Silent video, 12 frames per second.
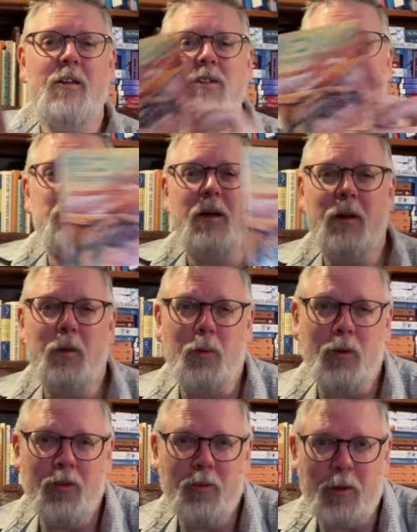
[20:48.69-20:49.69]
this is
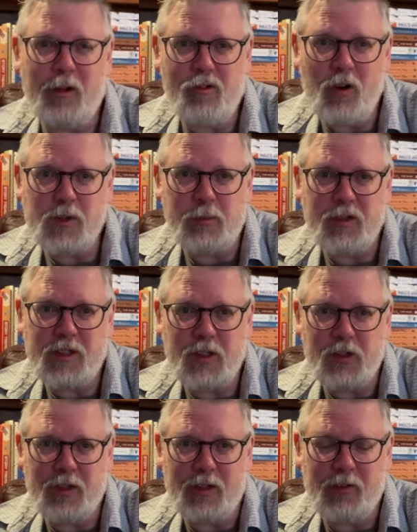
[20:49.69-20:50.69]
Beowulf by Rosemary
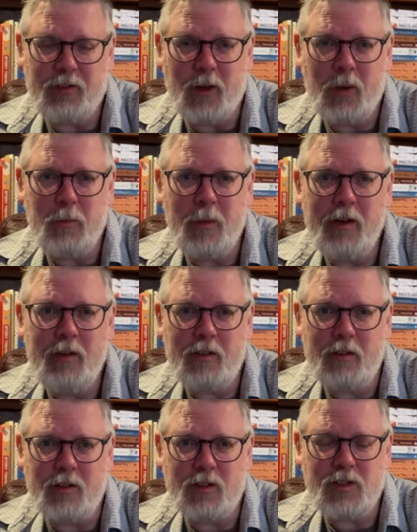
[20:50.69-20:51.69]
Sutcliffe. Now, I'd
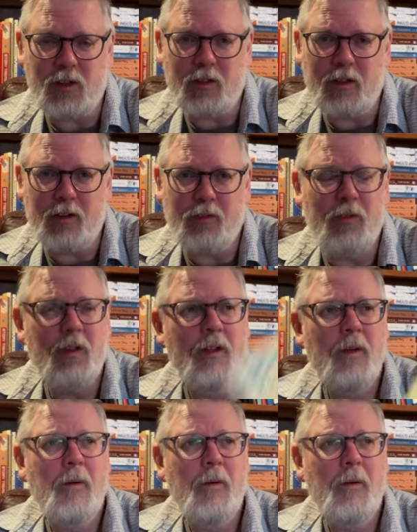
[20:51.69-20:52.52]
mentioned Sutcliffe